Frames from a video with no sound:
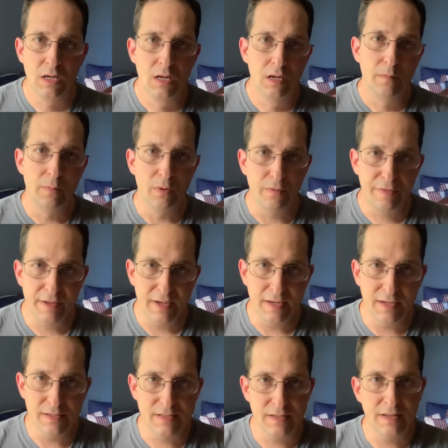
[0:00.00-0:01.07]
both
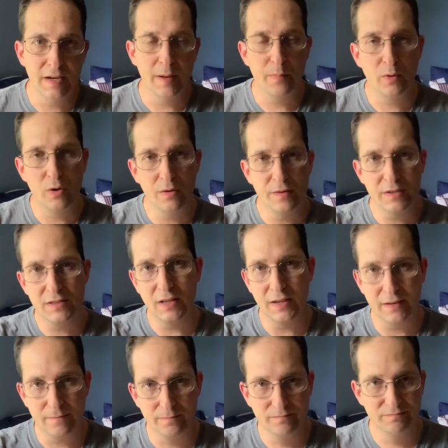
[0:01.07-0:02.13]
hands, and then I put on these like
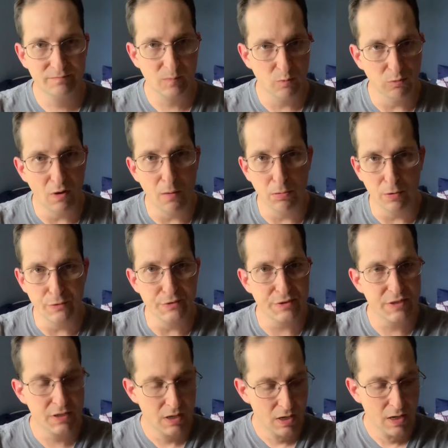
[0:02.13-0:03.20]

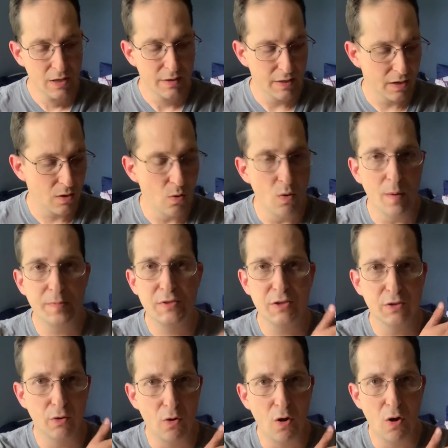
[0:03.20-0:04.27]
rubbers that go up to
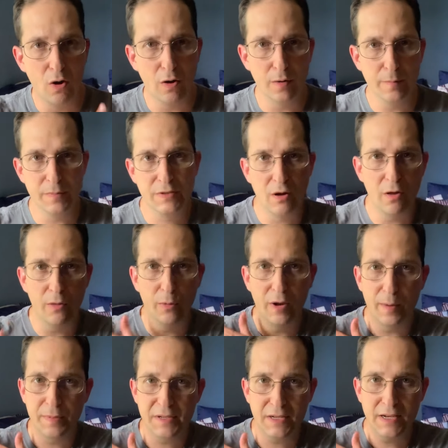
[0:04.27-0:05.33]
your arms all the
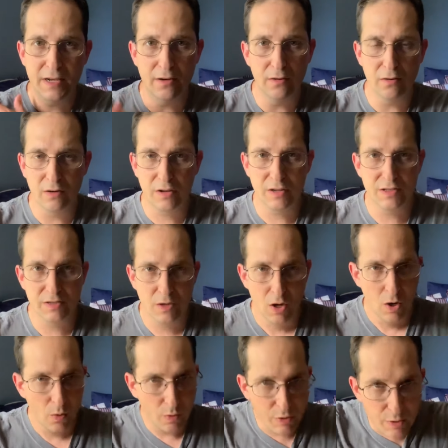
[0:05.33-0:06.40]
way up to here, because
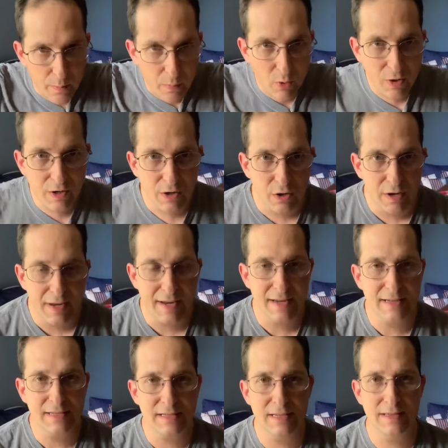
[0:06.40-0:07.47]
when you're putting your
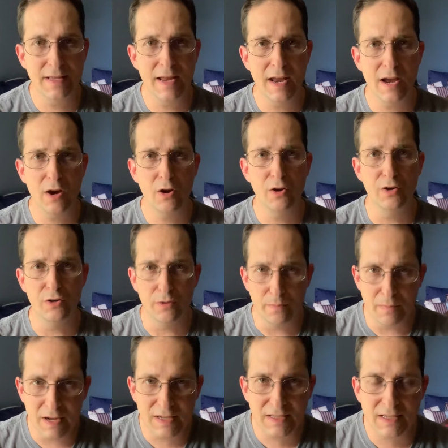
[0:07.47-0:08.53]
hands in there and you're
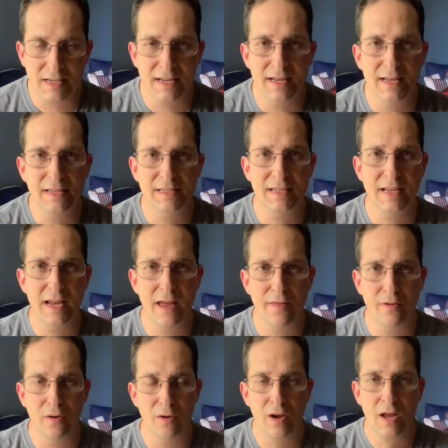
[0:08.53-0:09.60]
mixing it in
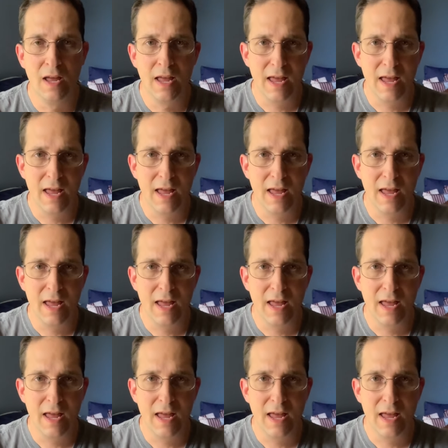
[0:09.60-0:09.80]
together,